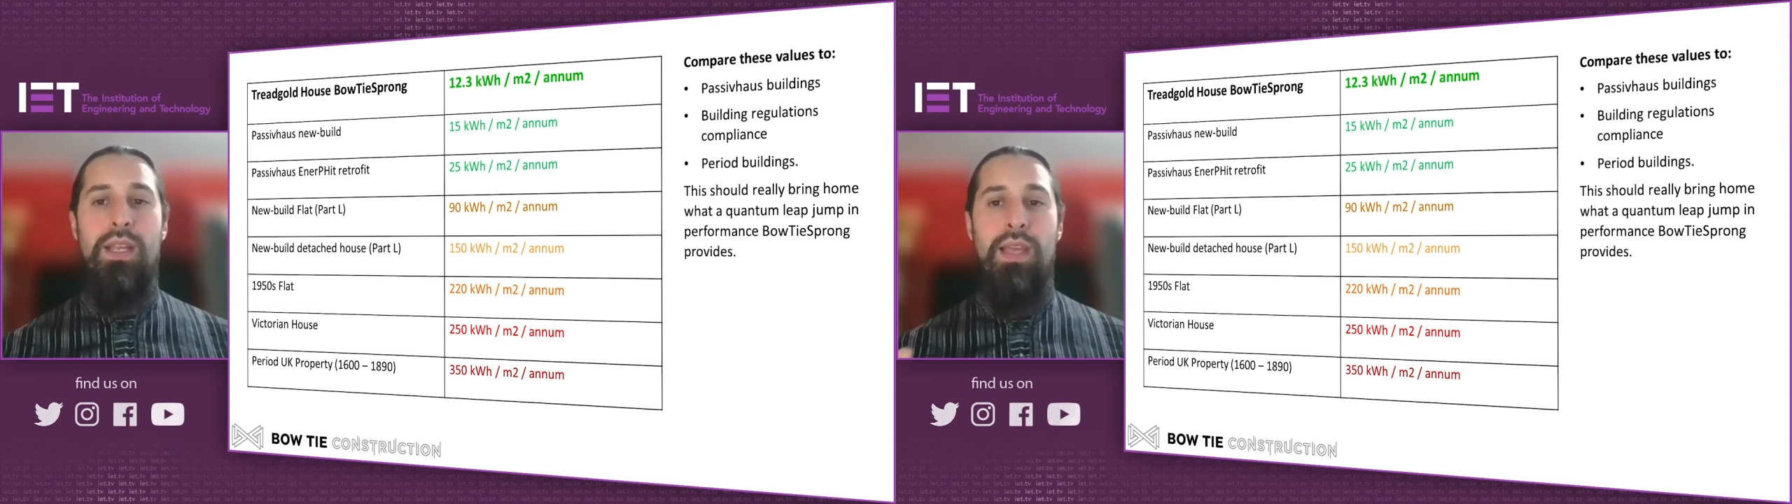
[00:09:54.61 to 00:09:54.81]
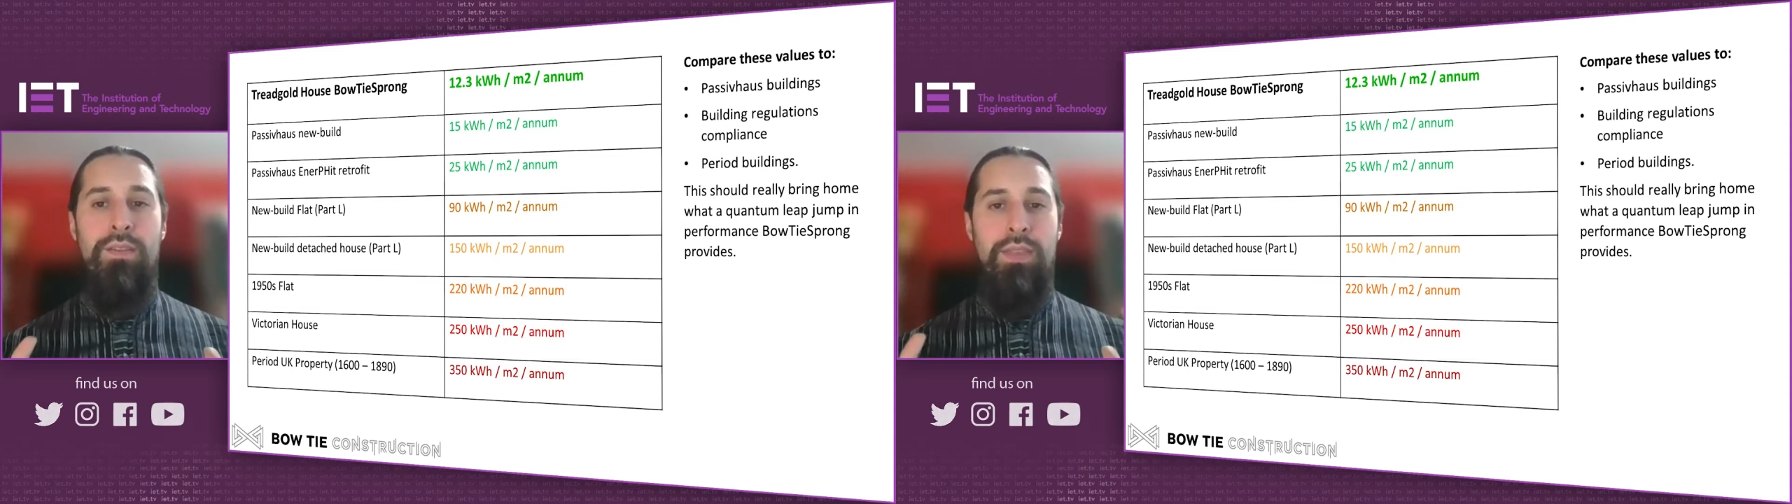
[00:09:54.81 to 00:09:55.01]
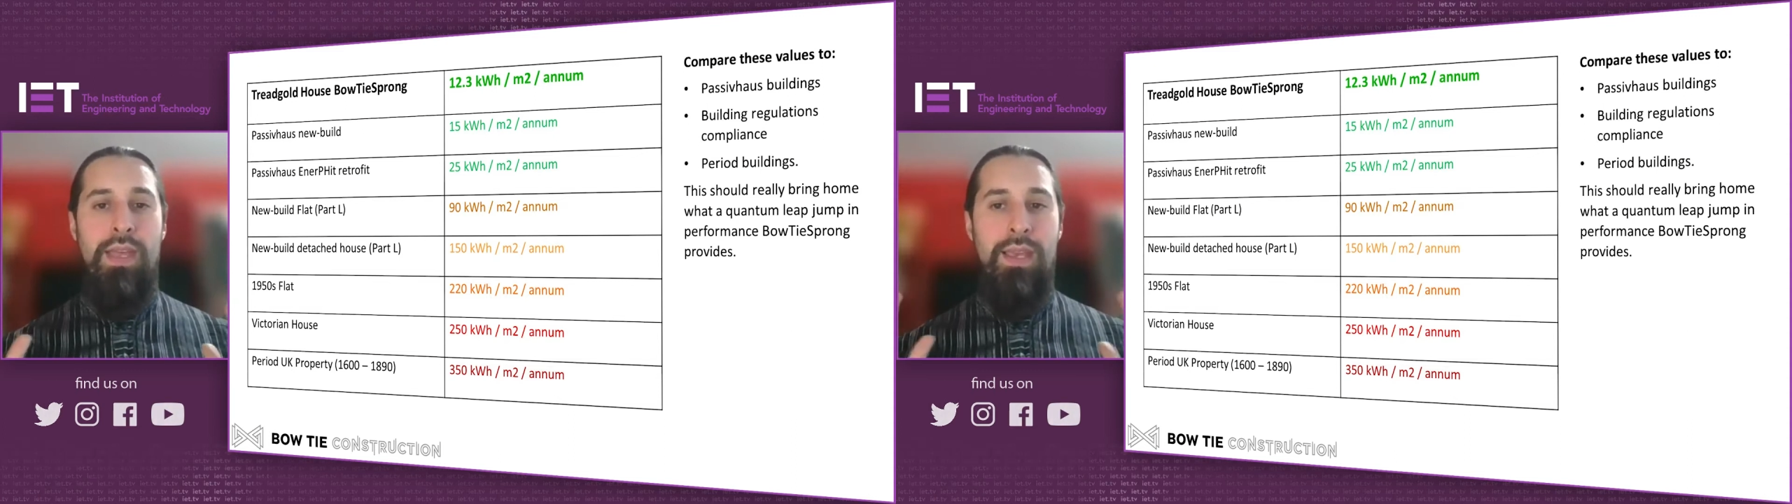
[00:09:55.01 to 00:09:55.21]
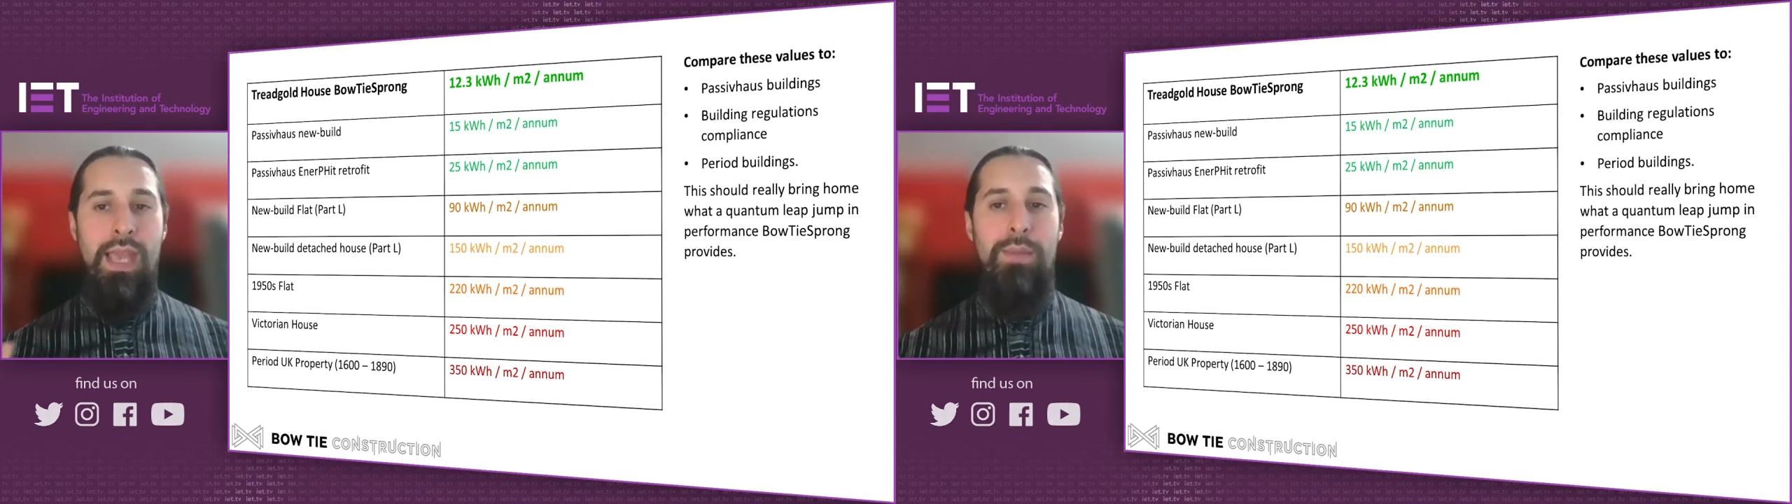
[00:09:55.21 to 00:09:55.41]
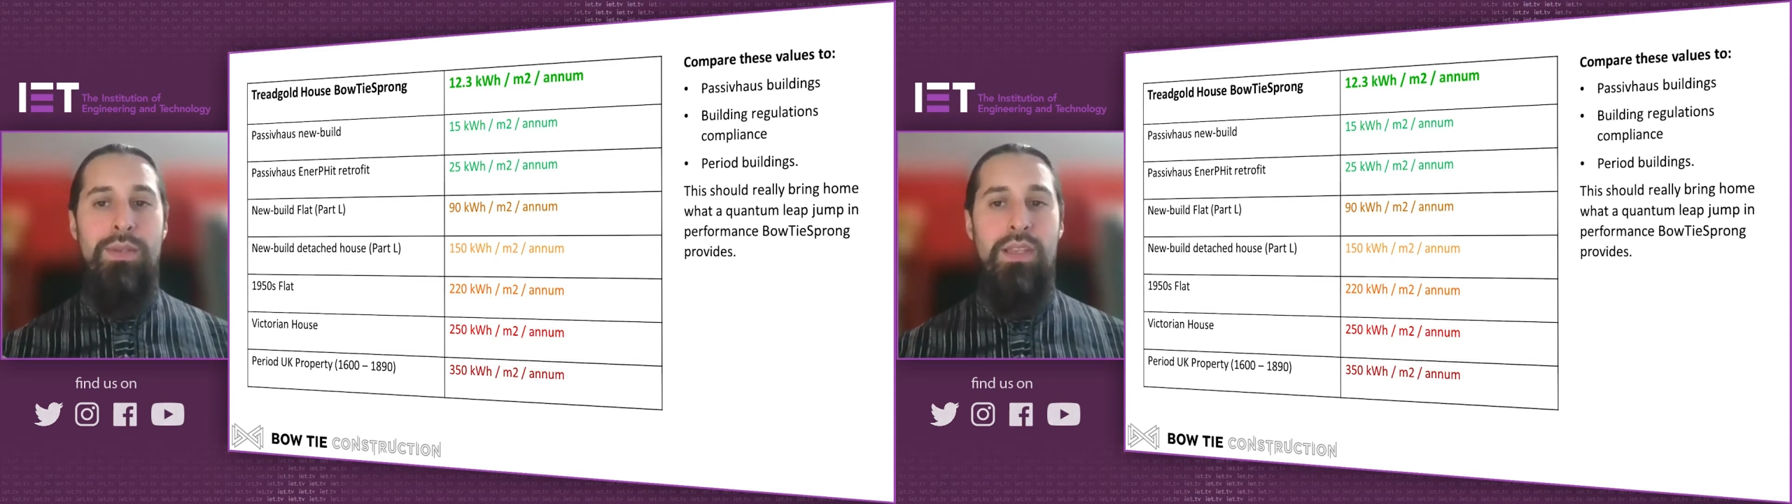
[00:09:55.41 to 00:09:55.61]
they're
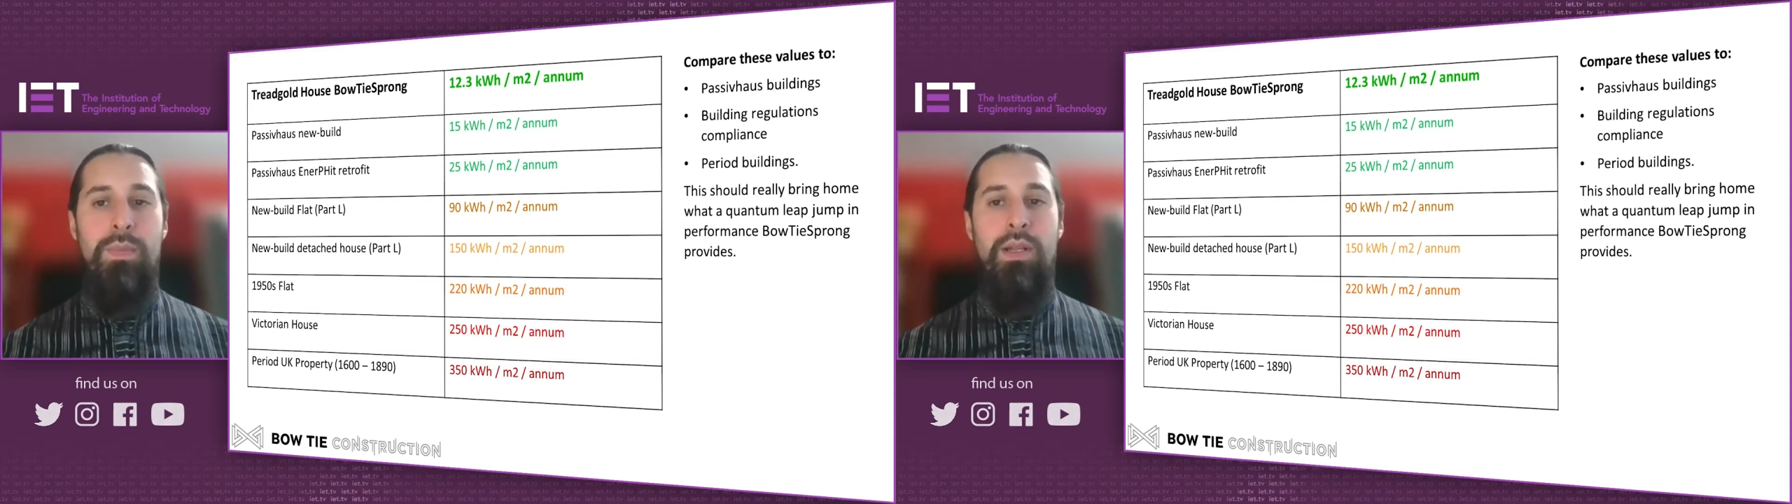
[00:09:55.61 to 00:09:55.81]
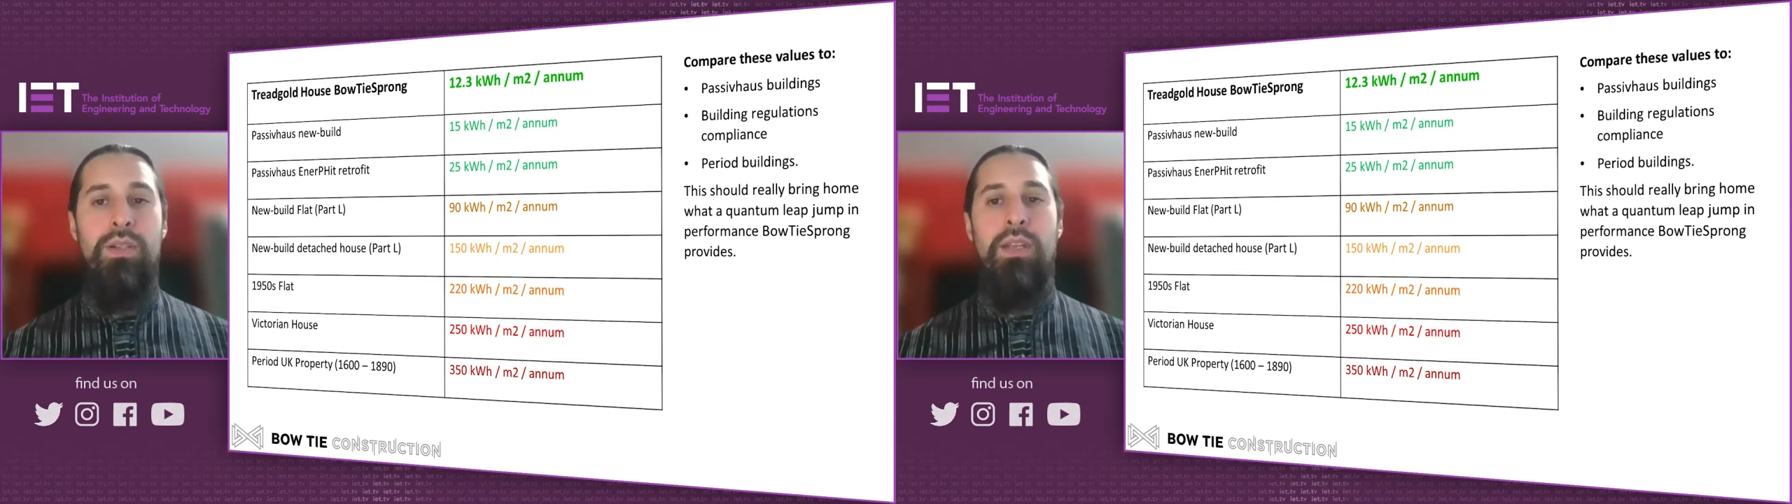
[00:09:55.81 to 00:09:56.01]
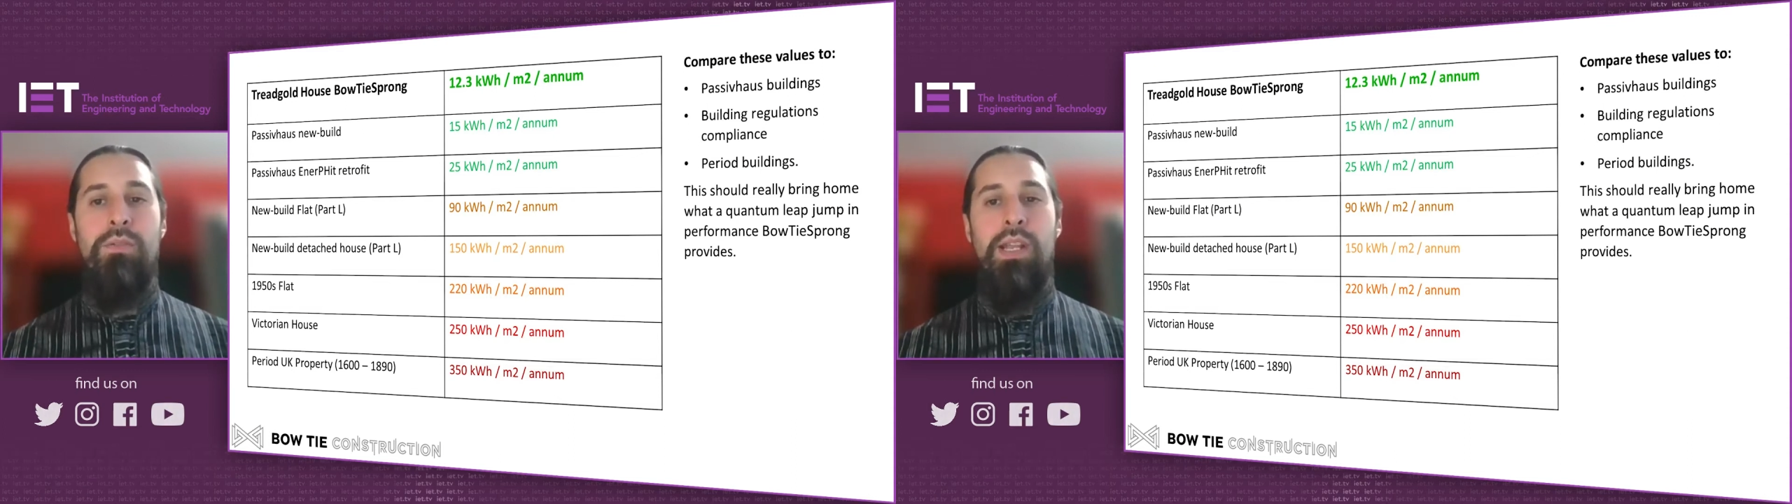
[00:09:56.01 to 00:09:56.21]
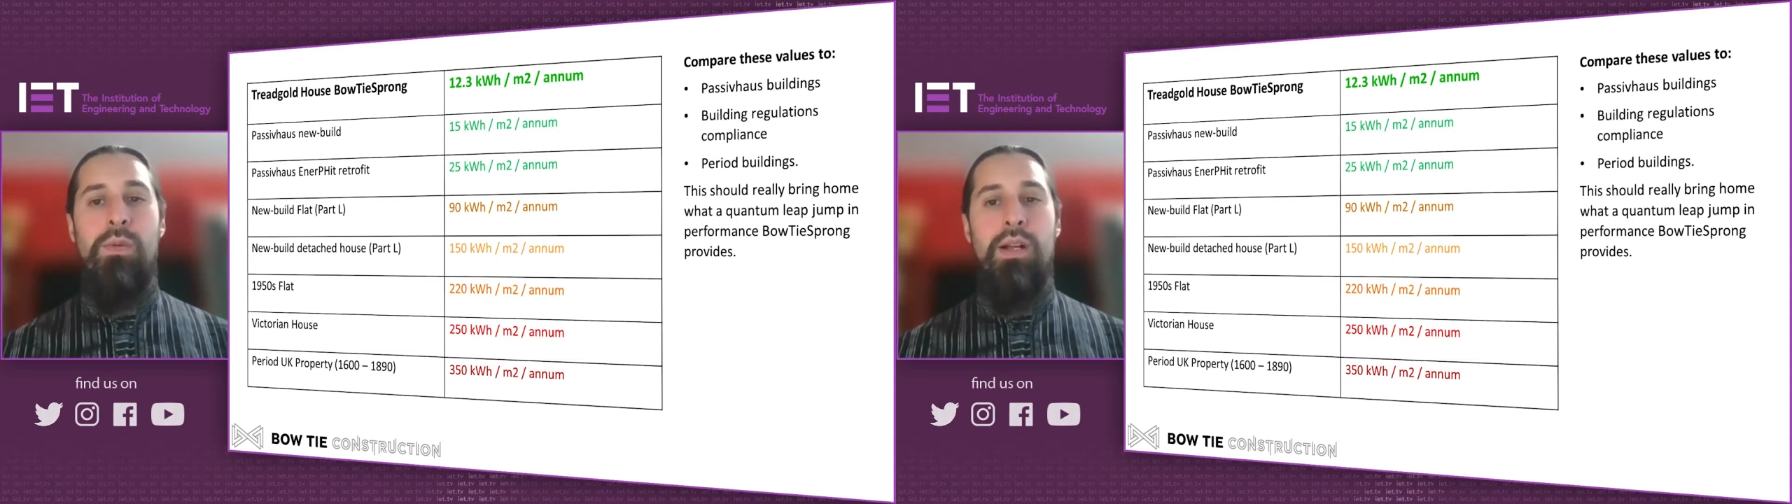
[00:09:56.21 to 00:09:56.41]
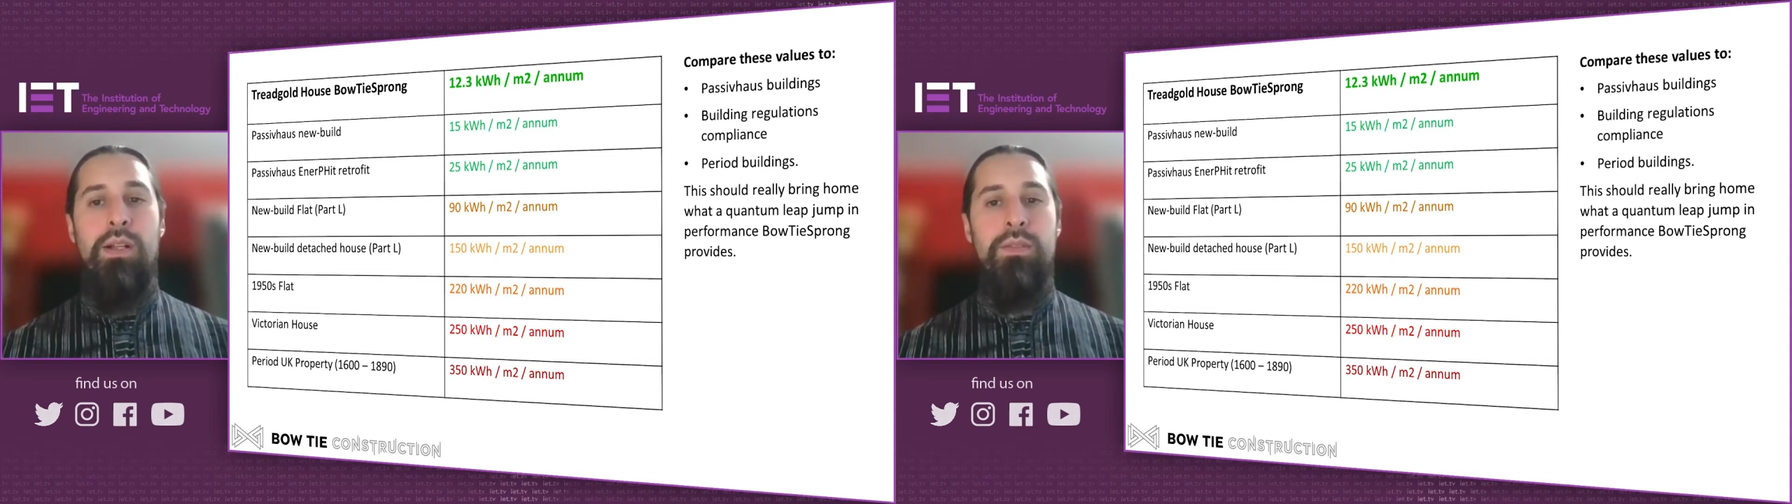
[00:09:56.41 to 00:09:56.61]
kept in the building really
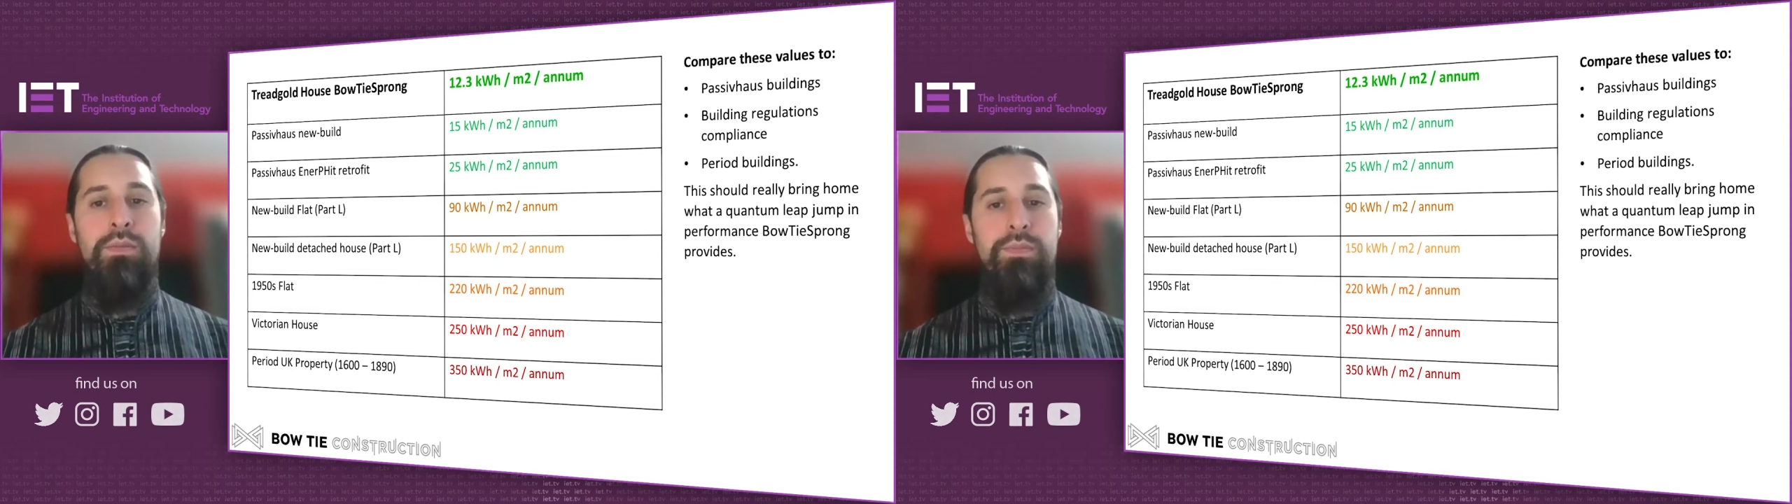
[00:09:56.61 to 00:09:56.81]
well.